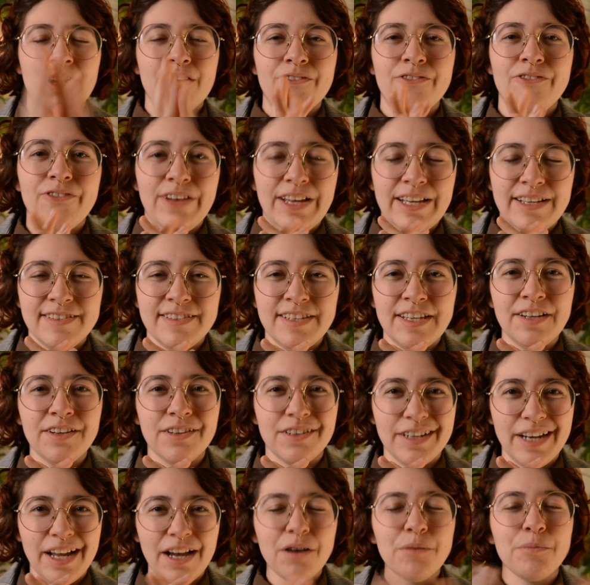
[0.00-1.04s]
face here
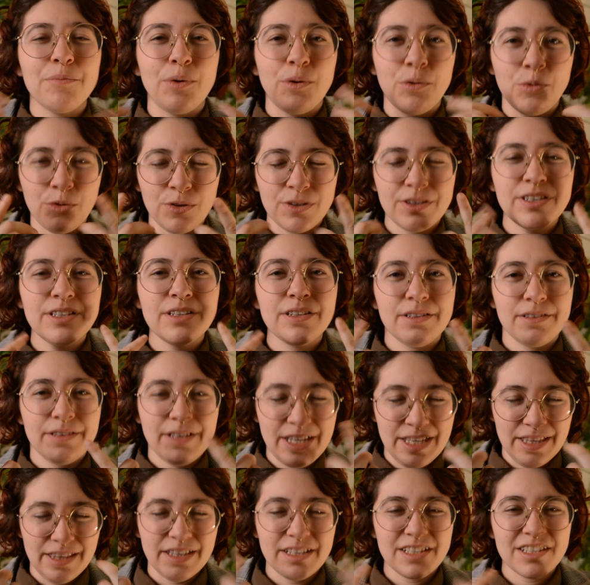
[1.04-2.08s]
now, both
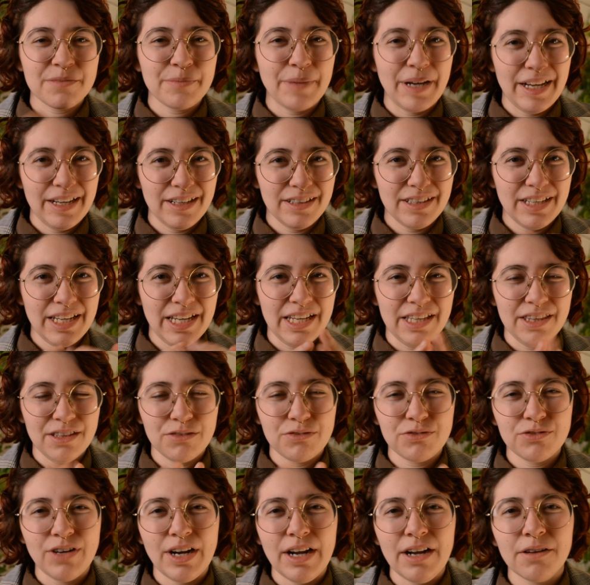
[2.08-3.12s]
in the smile and the
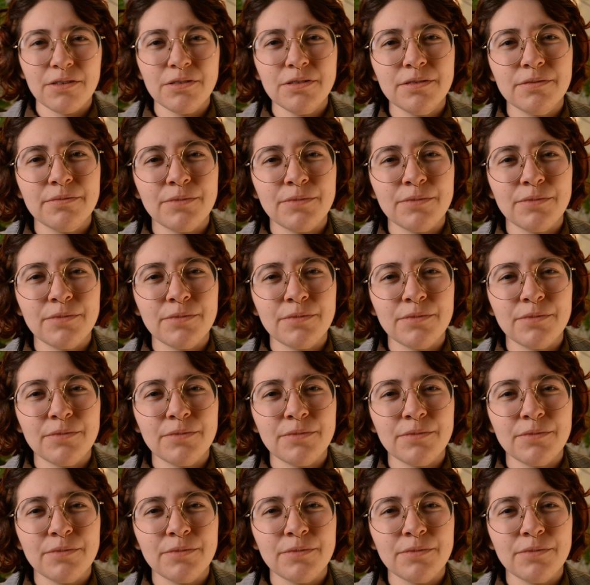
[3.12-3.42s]
frown,